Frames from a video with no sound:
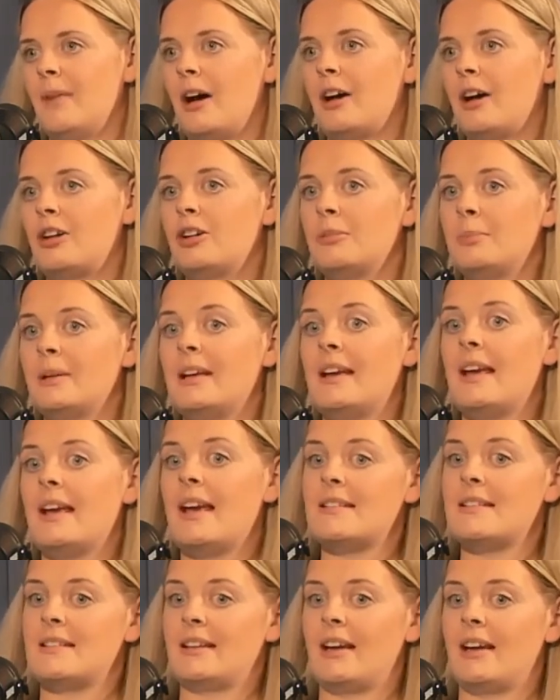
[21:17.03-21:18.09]
A couple of
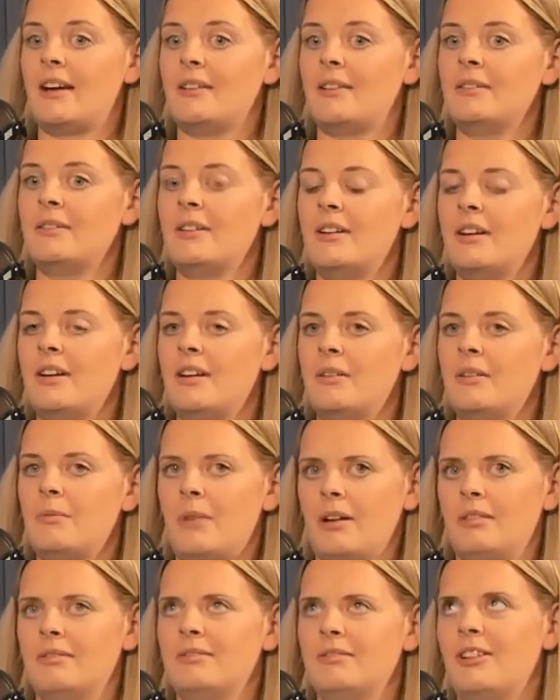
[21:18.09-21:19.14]
years ago.
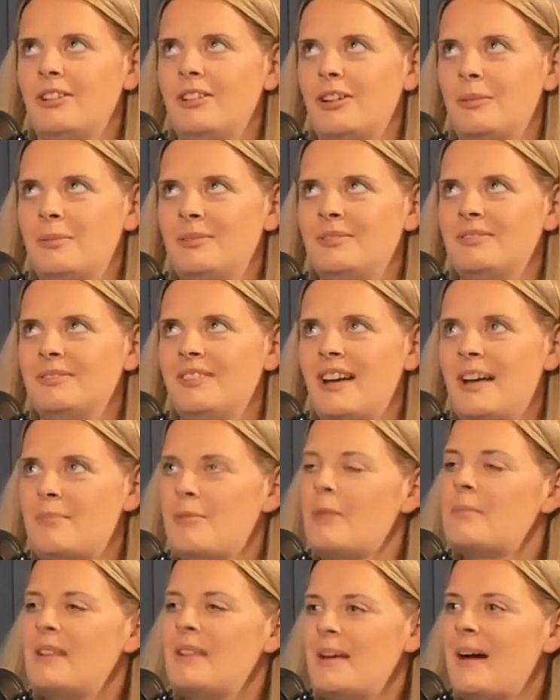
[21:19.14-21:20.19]
Well, not a couple,
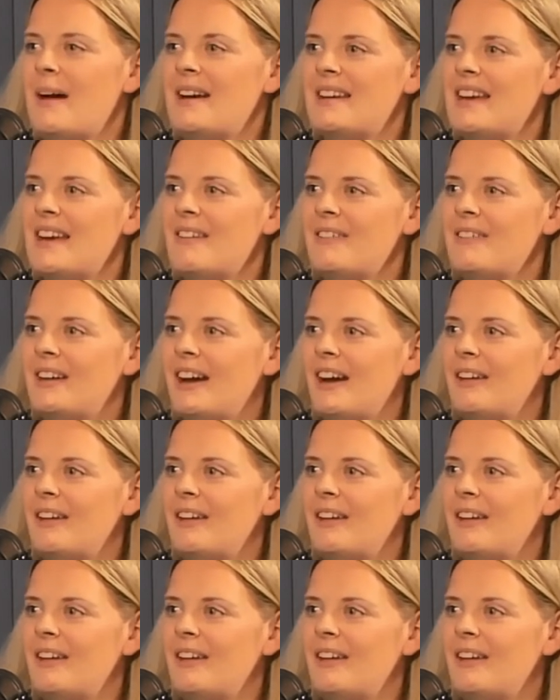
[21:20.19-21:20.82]
probably about a year ago.